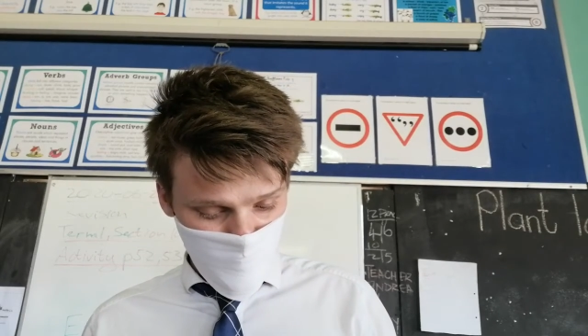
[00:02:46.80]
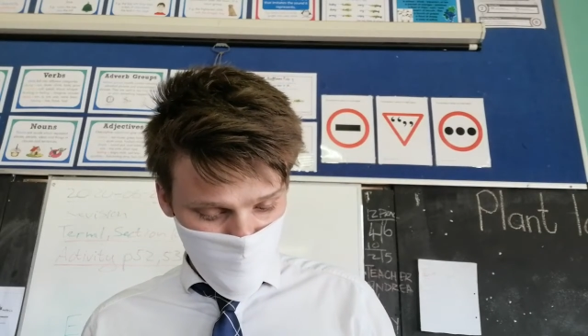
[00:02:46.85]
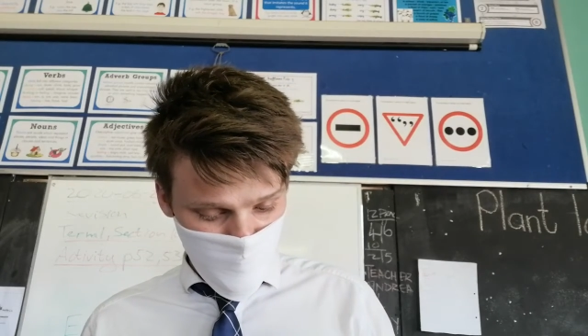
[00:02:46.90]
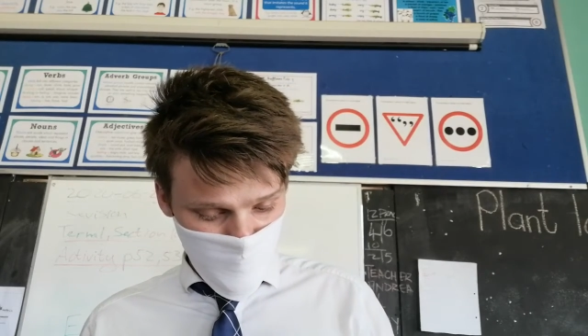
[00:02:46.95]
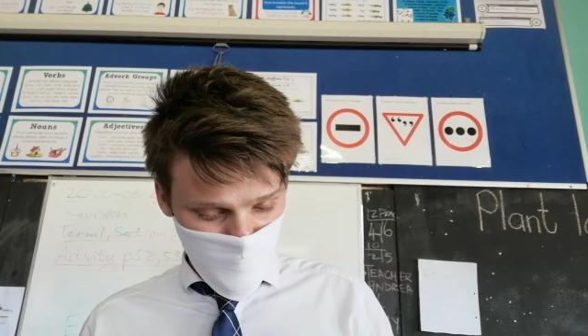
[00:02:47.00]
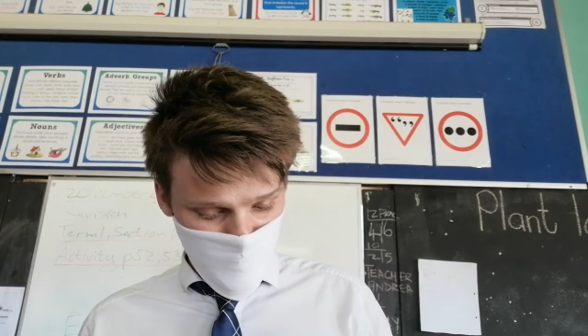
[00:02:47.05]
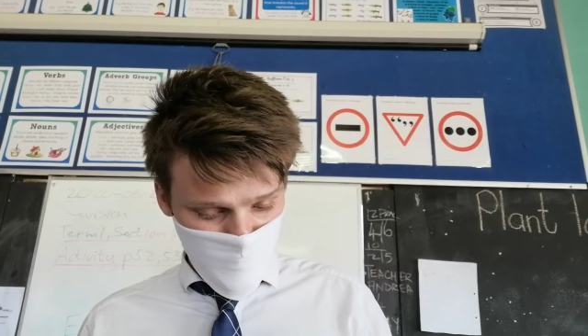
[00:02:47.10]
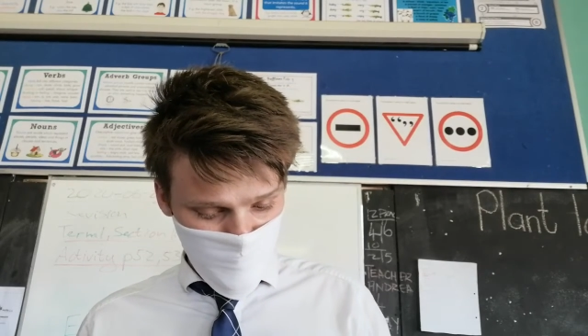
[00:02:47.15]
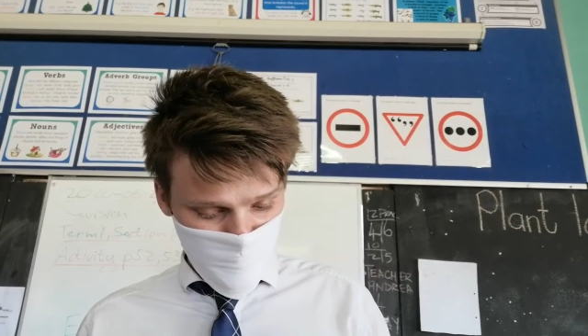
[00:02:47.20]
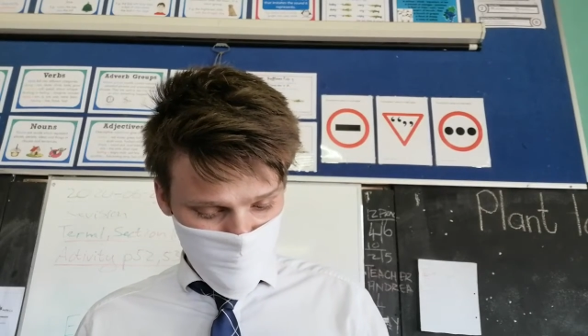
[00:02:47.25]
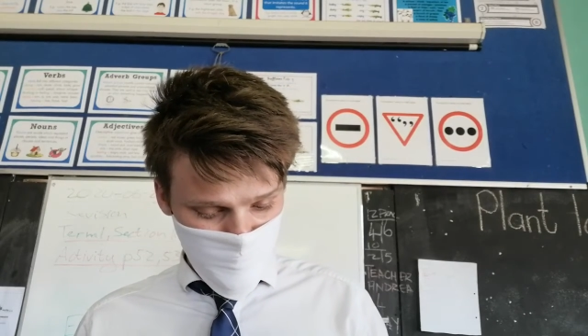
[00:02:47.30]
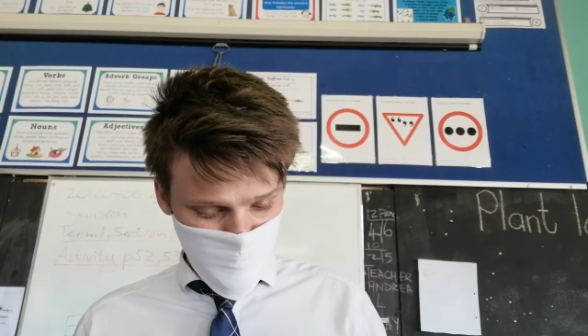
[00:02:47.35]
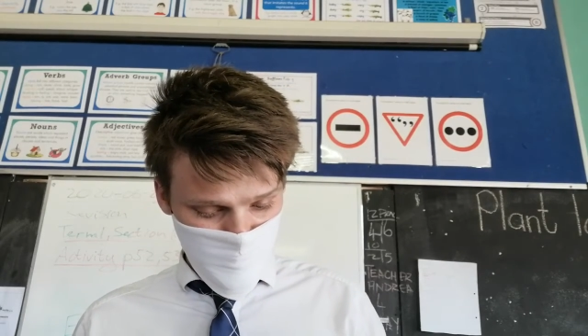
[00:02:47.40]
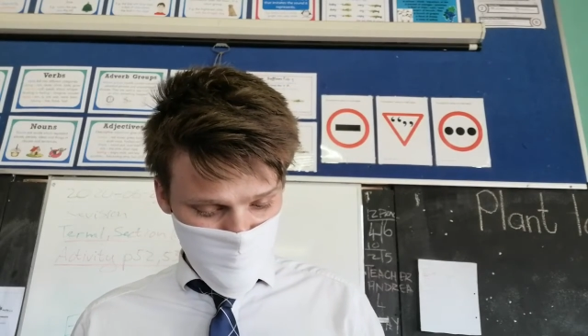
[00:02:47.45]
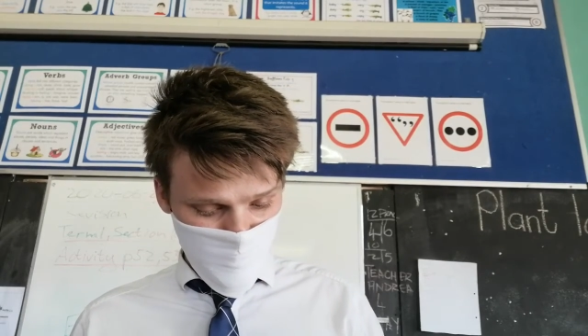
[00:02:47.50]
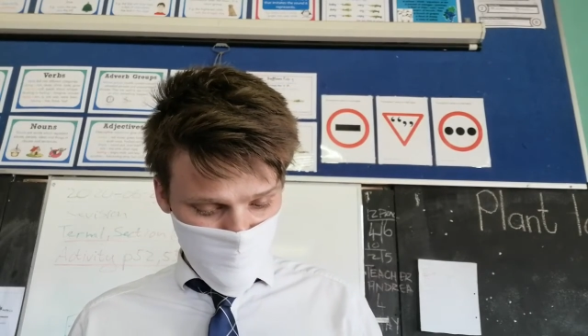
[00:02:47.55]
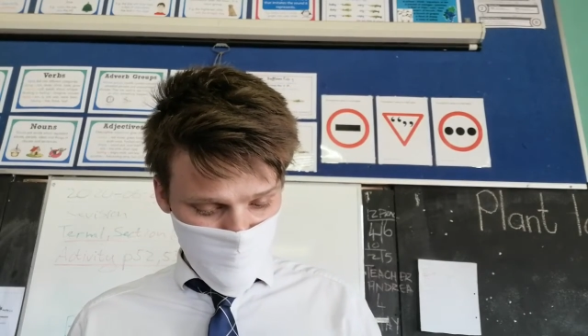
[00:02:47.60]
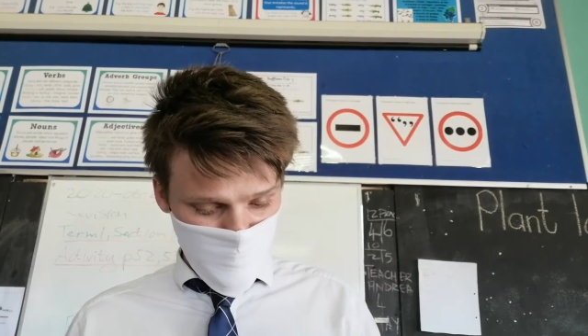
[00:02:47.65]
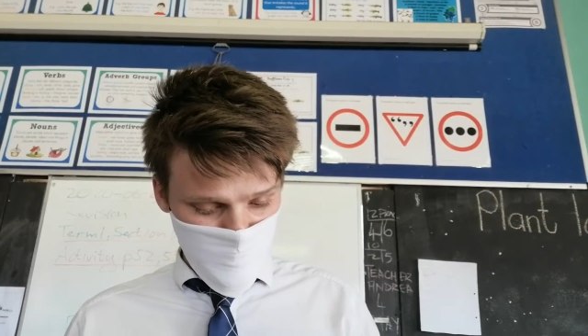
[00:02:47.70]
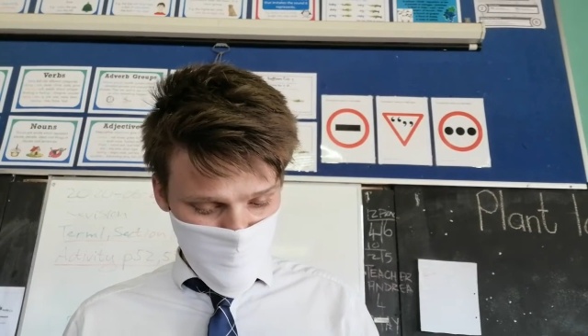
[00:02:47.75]
Then the
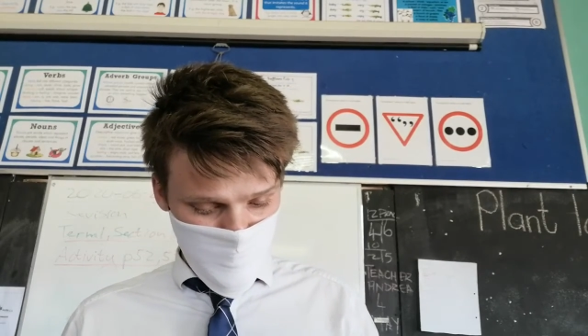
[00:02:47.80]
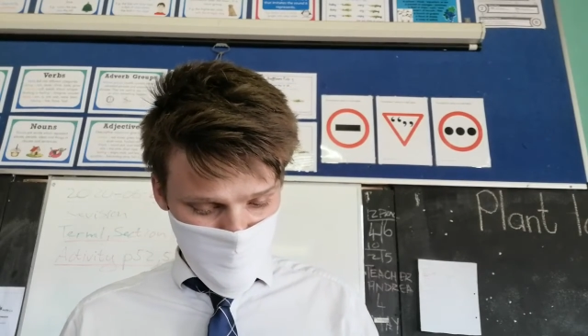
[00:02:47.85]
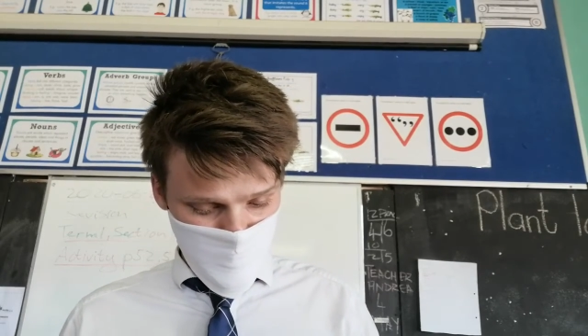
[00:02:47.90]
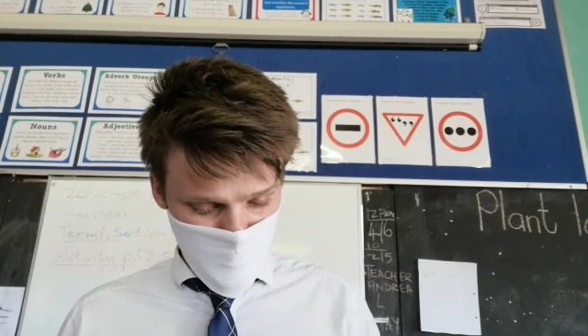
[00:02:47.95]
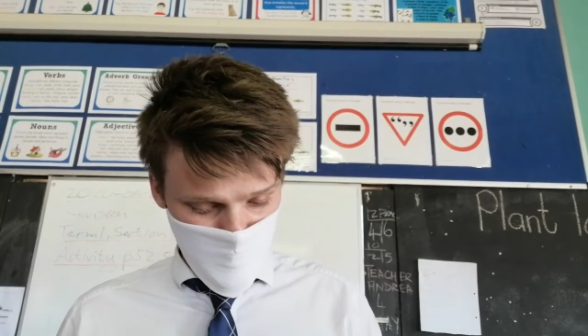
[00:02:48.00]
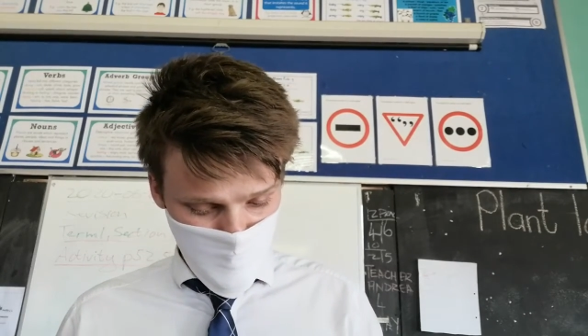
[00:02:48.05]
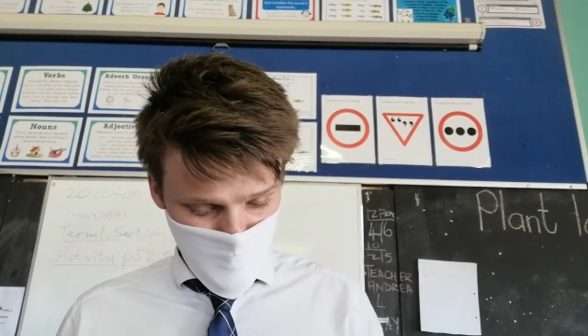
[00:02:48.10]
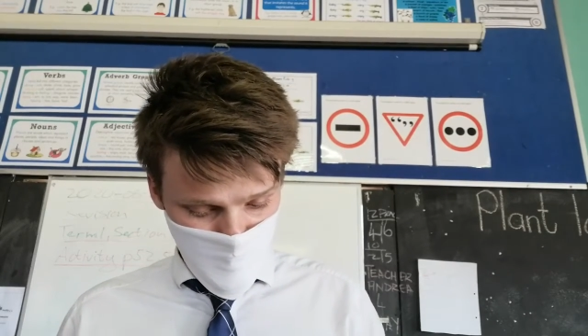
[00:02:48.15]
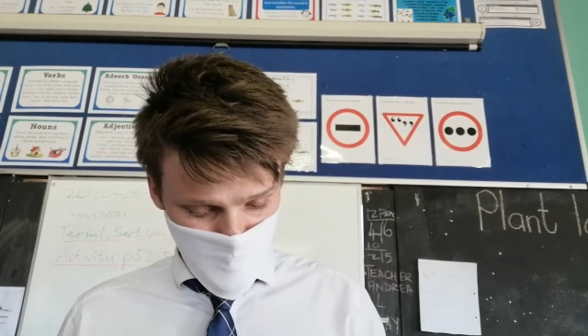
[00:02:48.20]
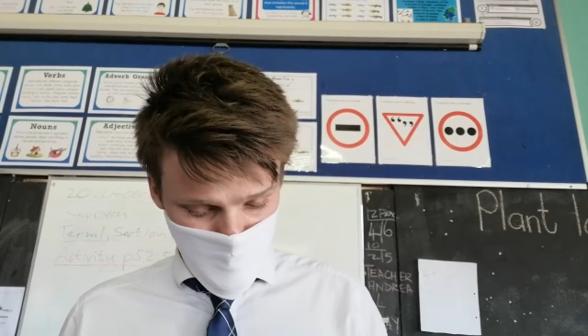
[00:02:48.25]
physiology